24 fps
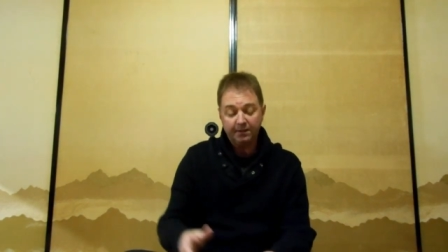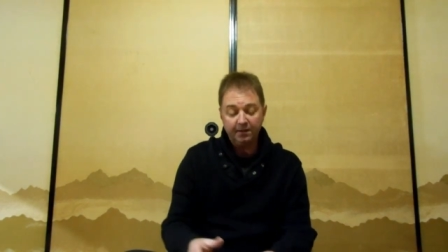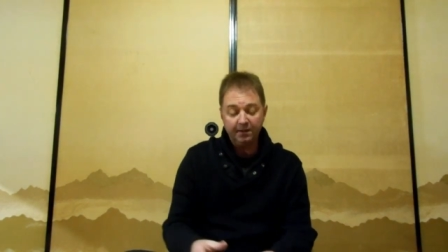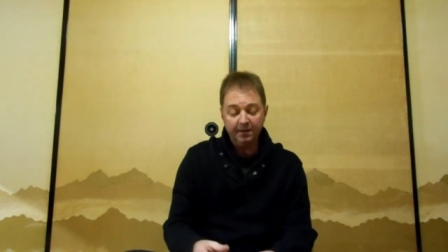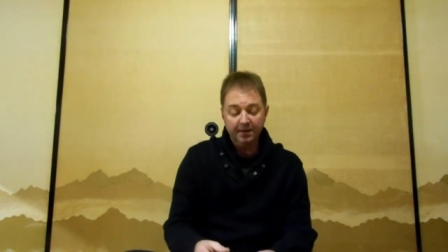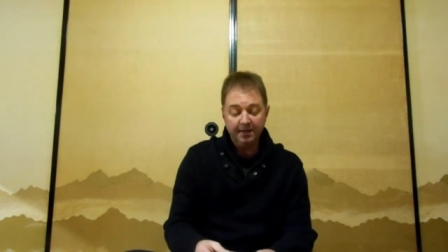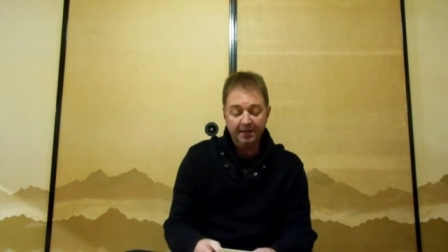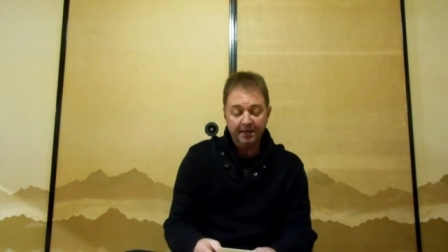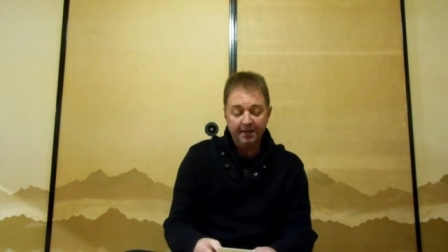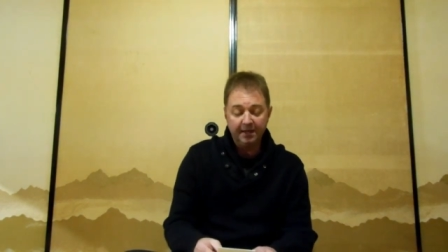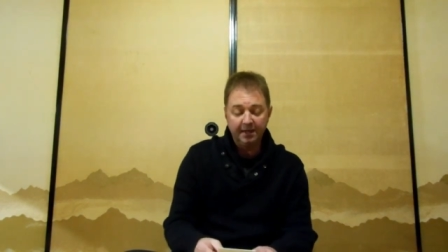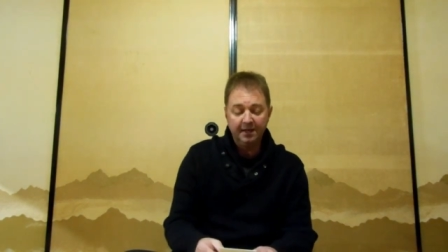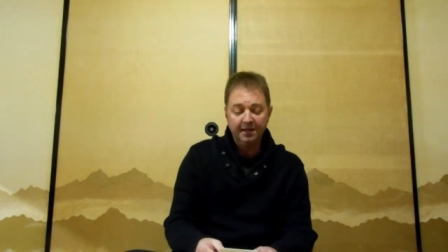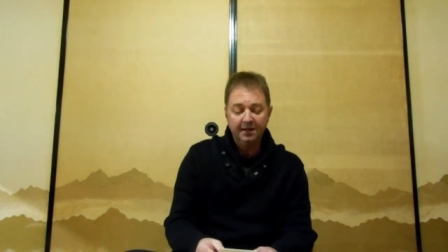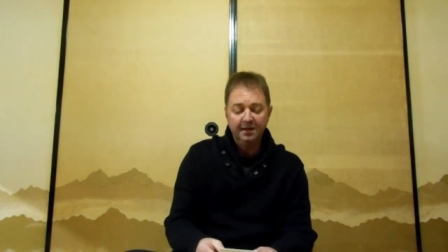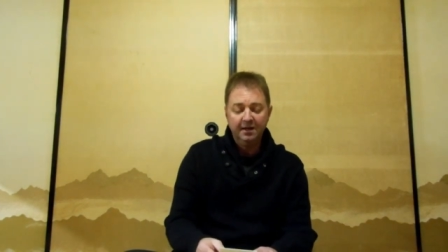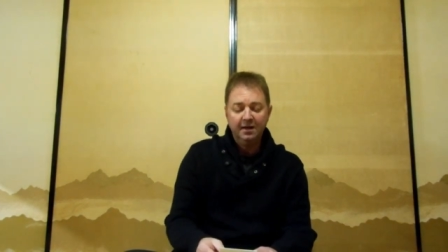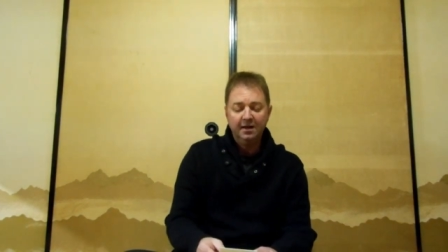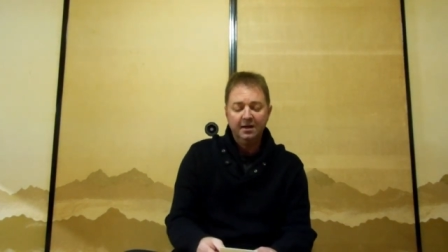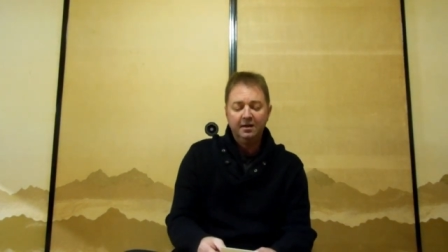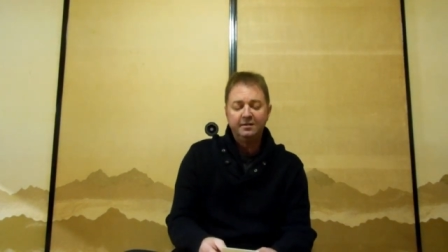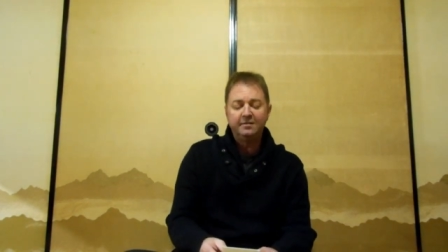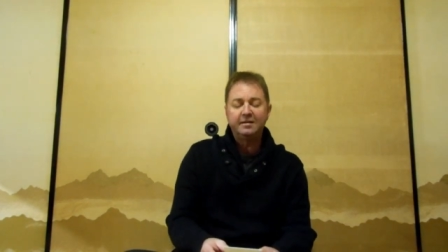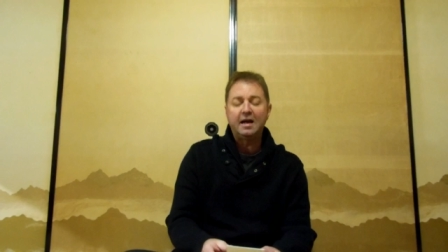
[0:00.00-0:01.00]
Uh,
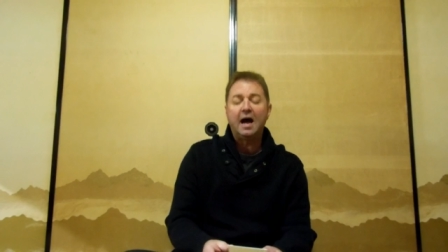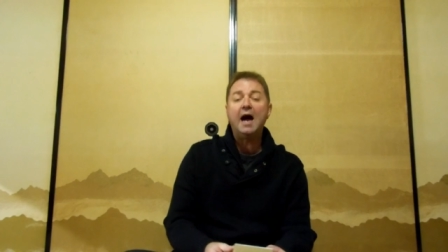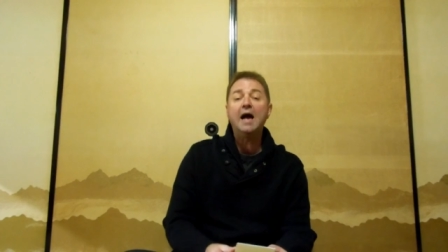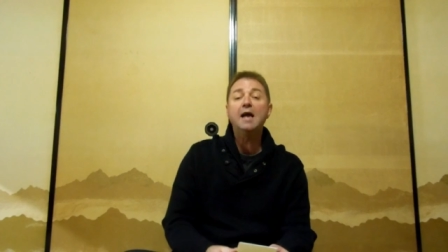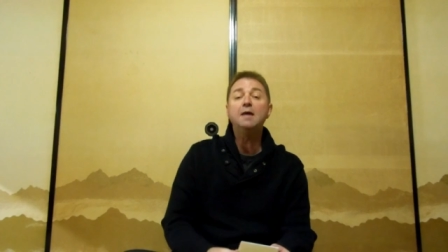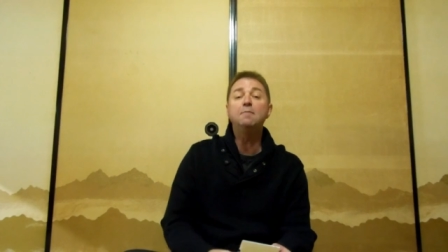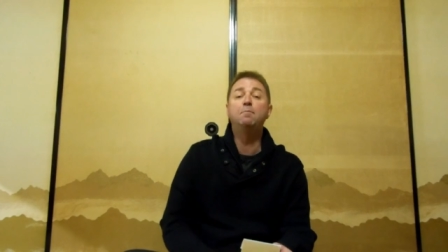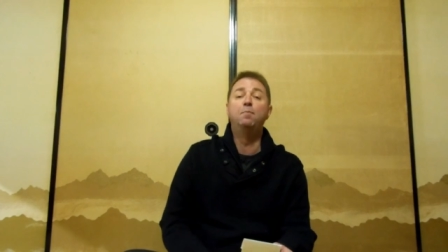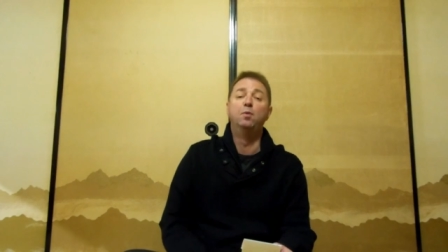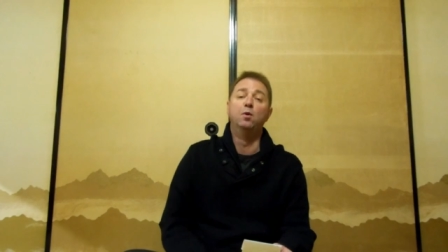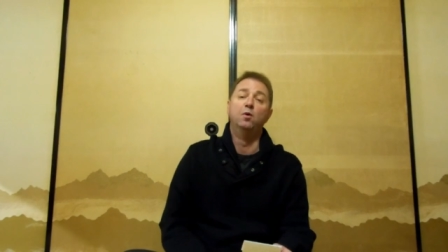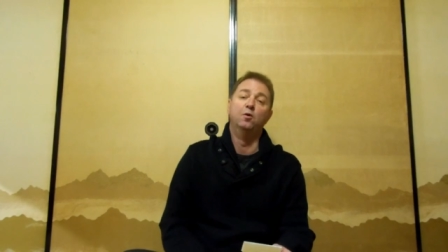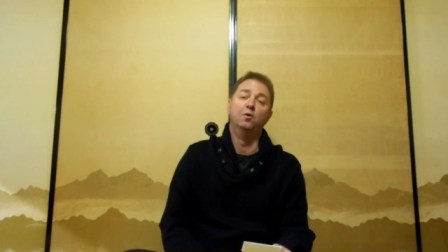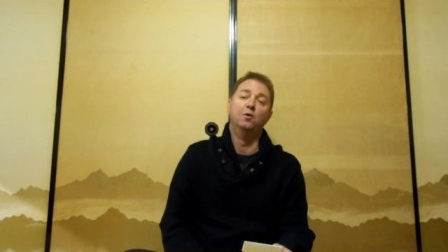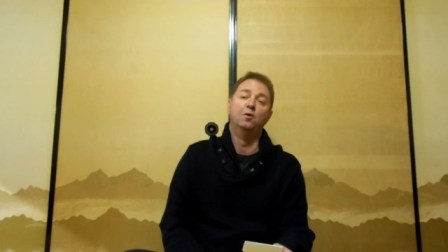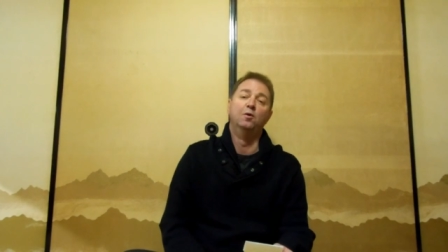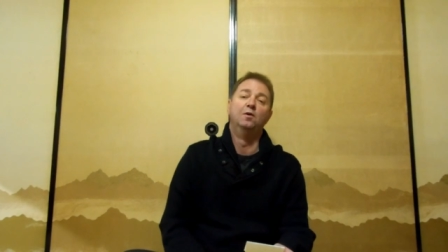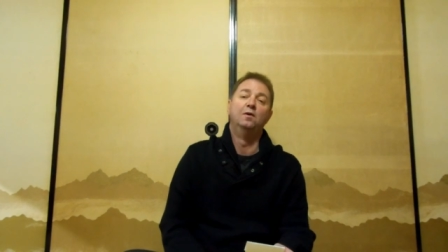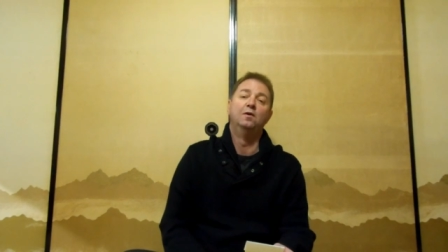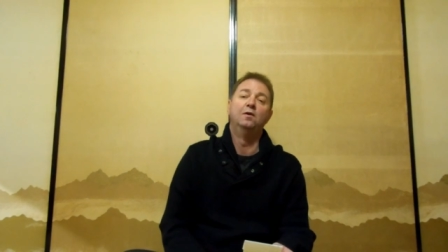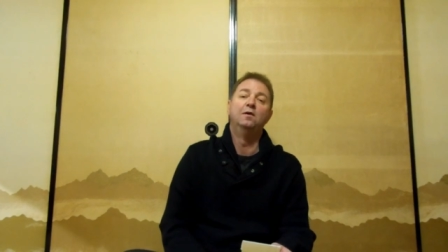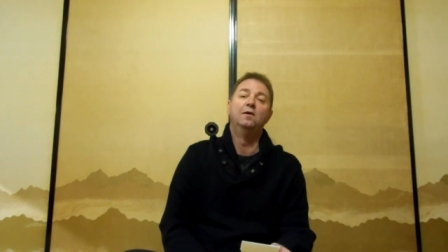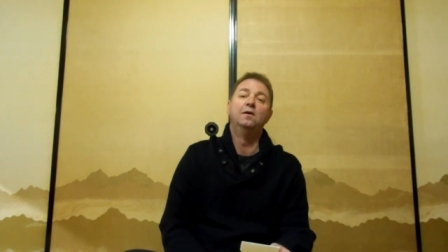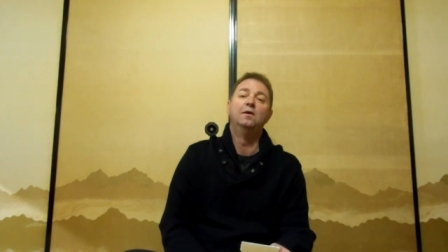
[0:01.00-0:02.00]
taipu,
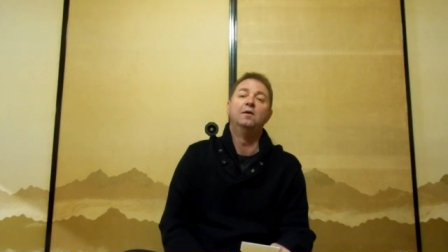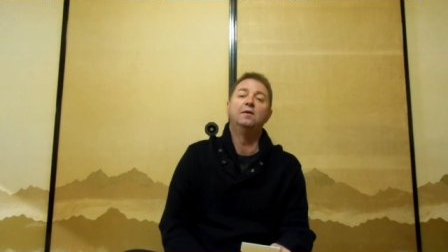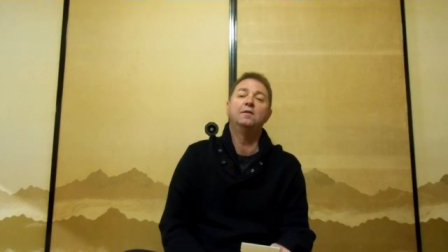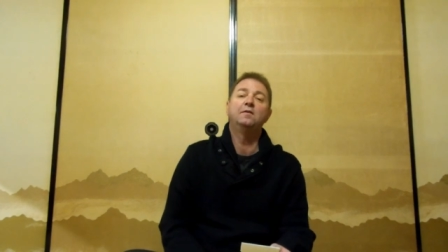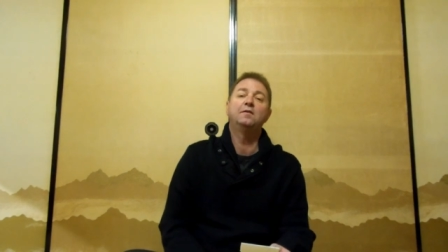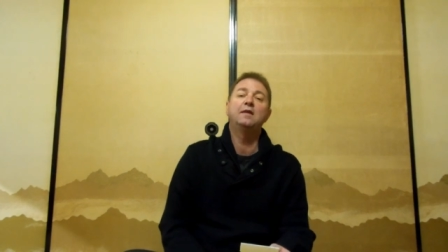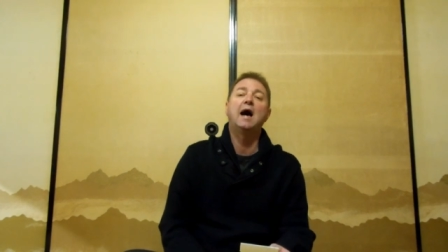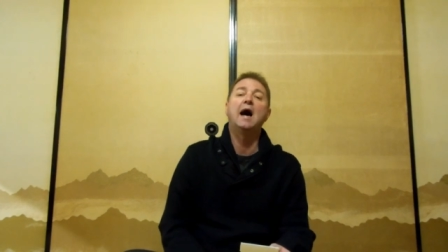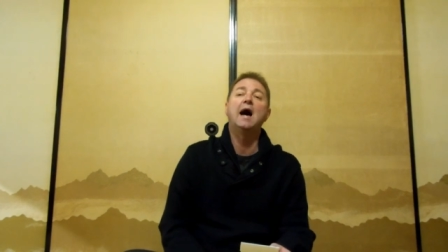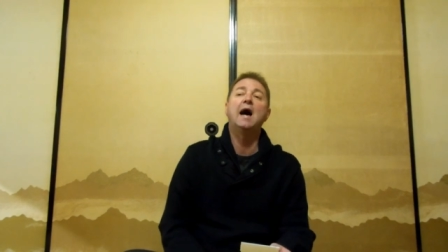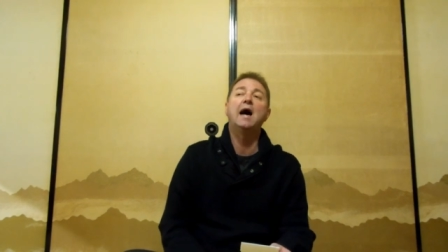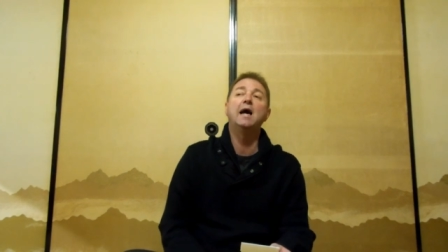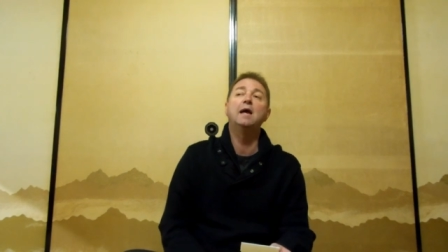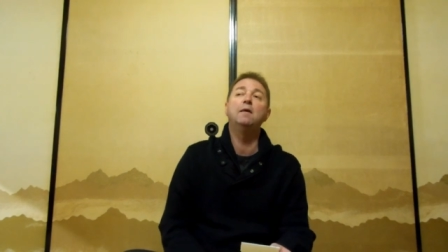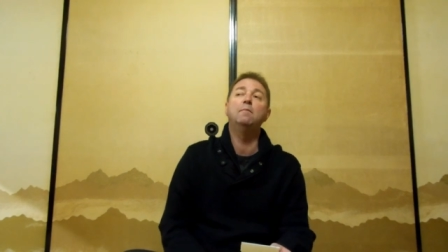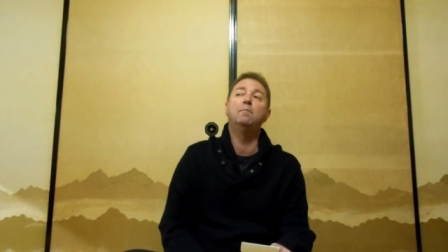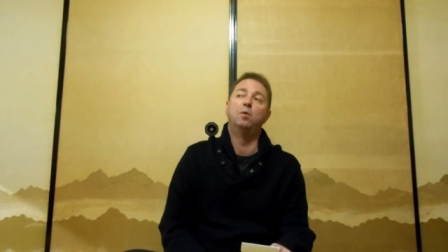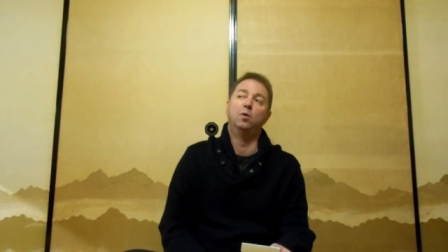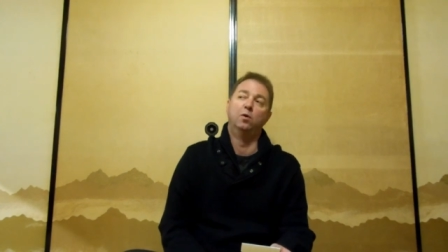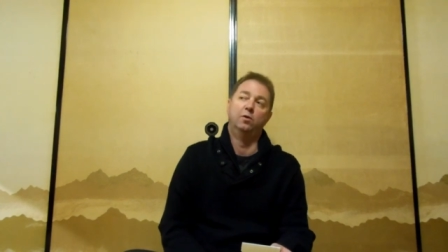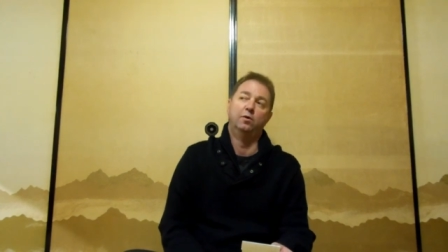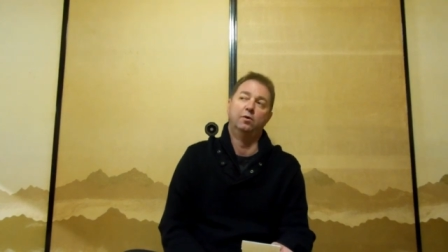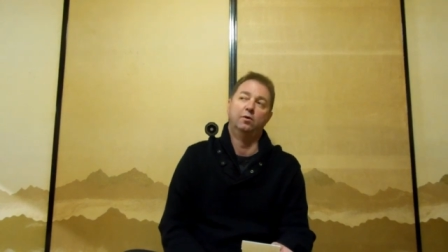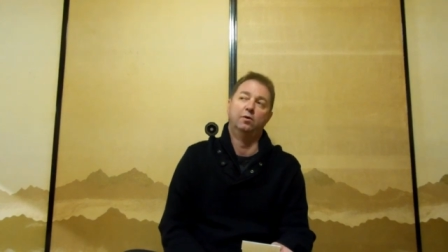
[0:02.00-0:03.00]

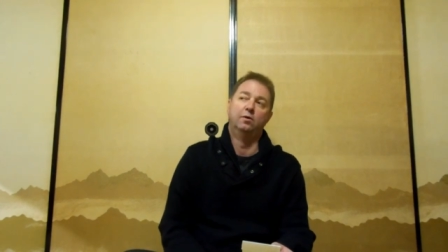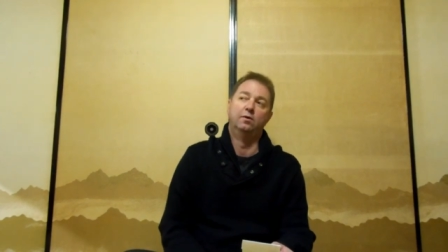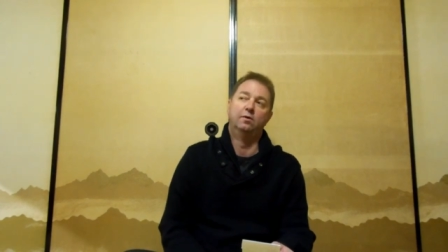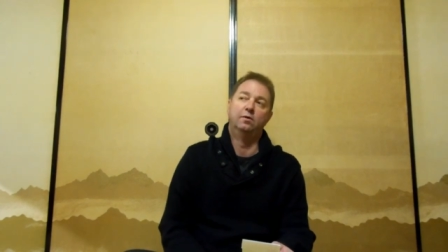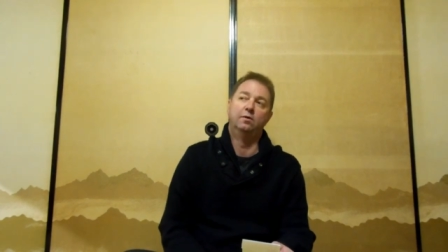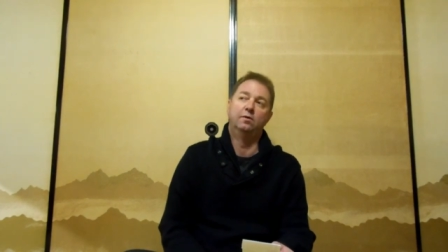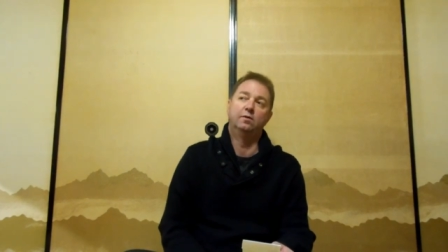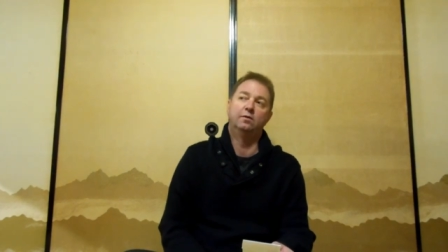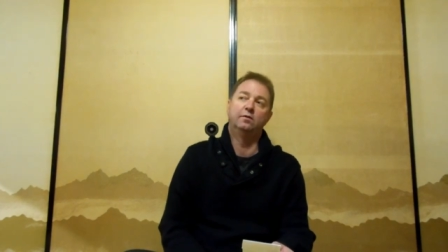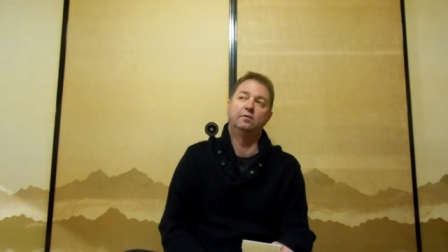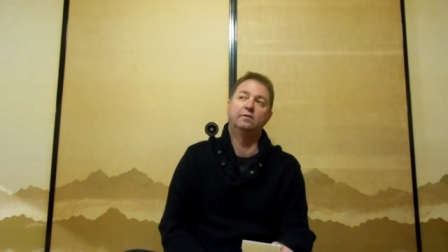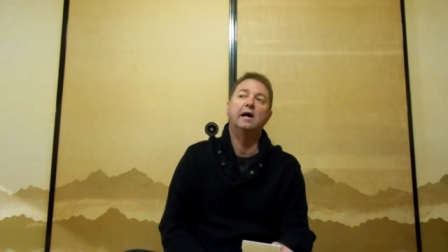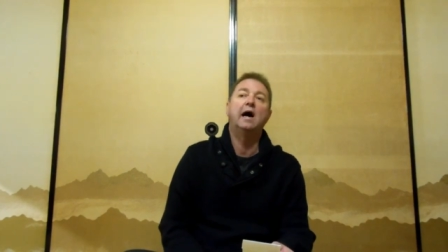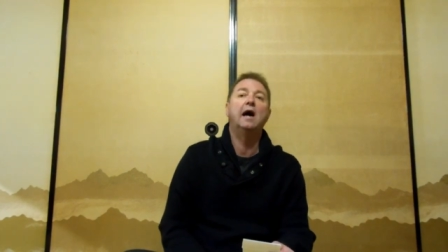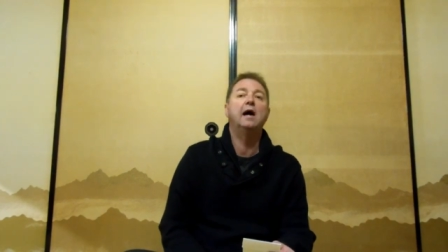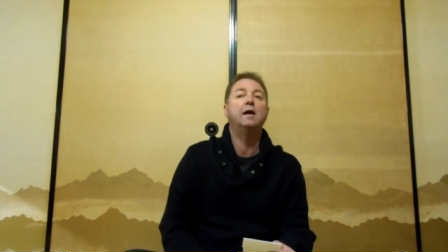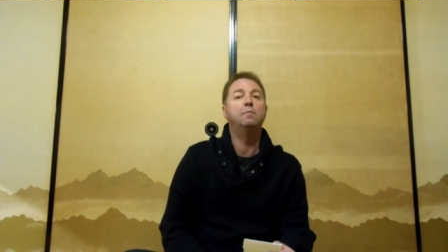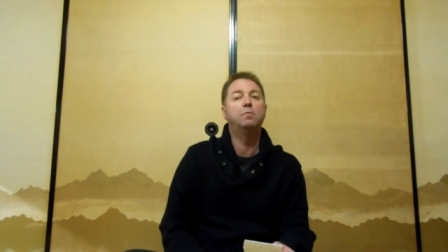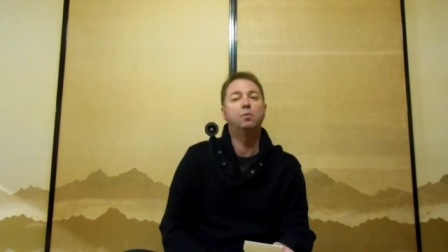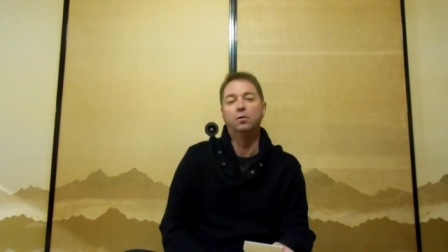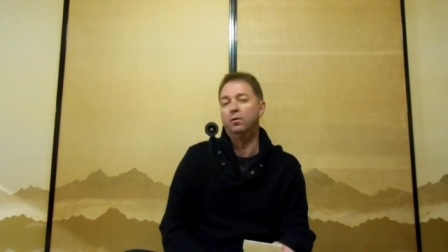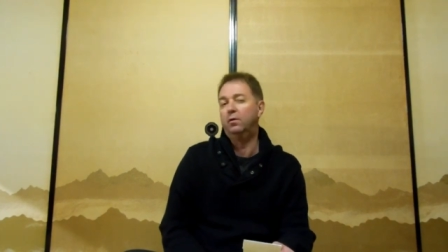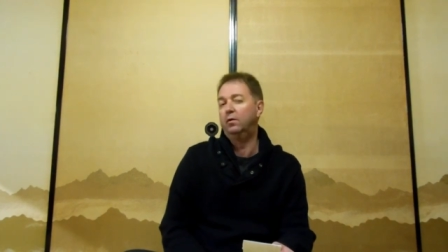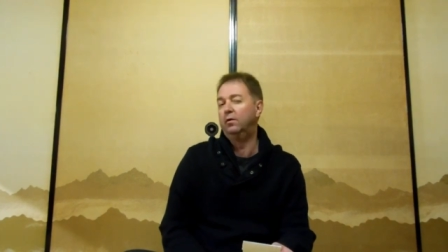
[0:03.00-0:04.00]
taipu,
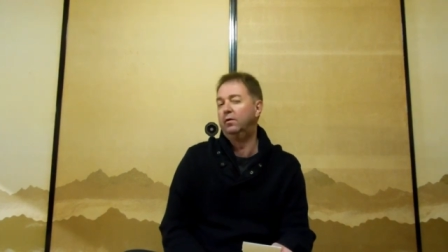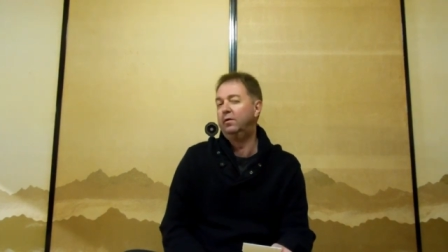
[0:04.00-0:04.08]
taipu.